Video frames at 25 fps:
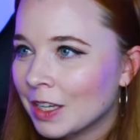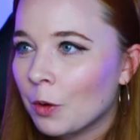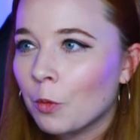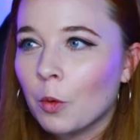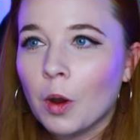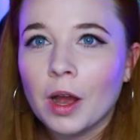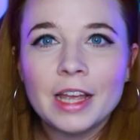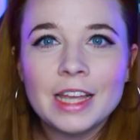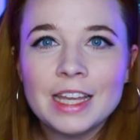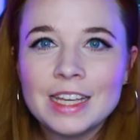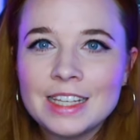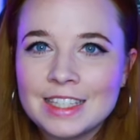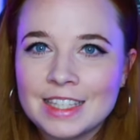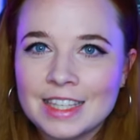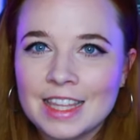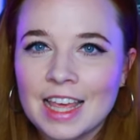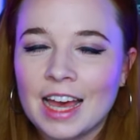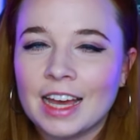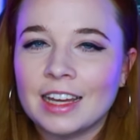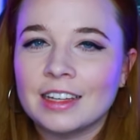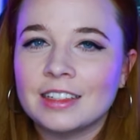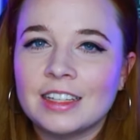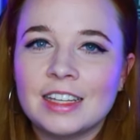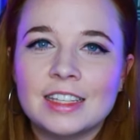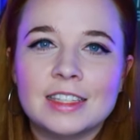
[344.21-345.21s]
Why is
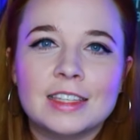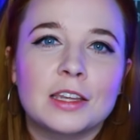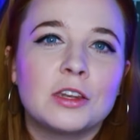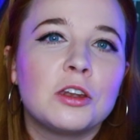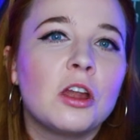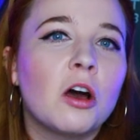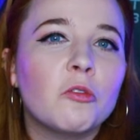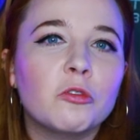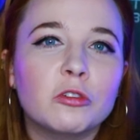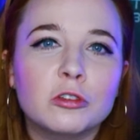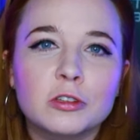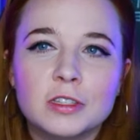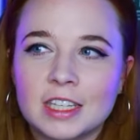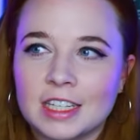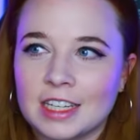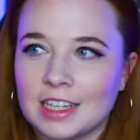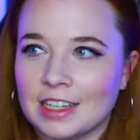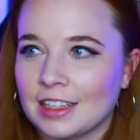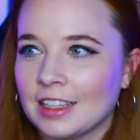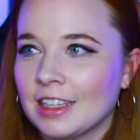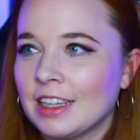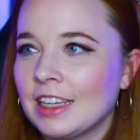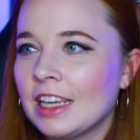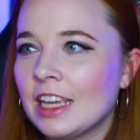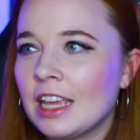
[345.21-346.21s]
that? It's a novelty.